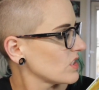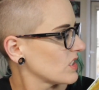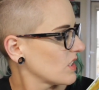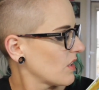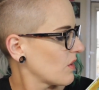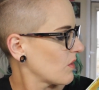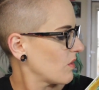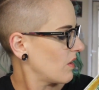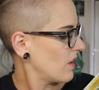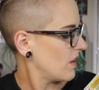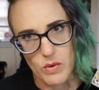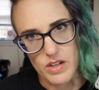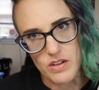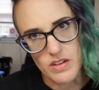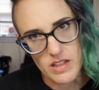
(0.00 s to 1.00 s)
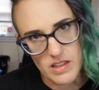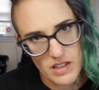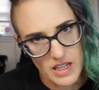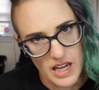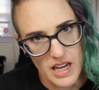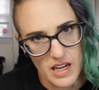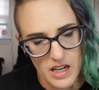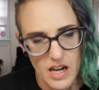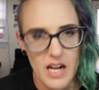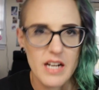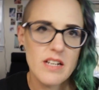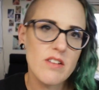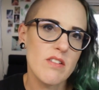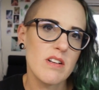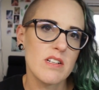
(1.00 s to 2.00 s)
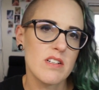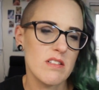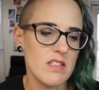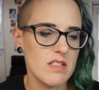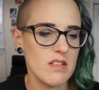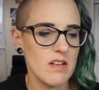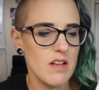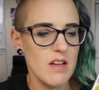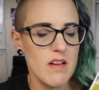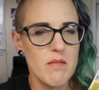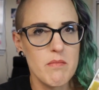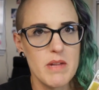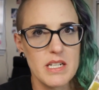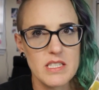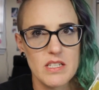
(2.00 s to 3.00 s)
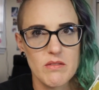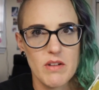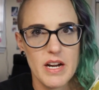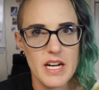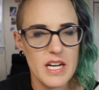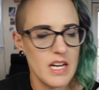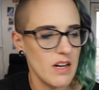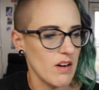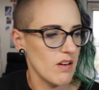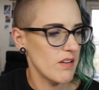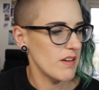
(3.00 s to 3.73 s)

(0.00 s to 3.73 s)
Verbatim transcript: So when you get the cake kind, you can just mix it right here.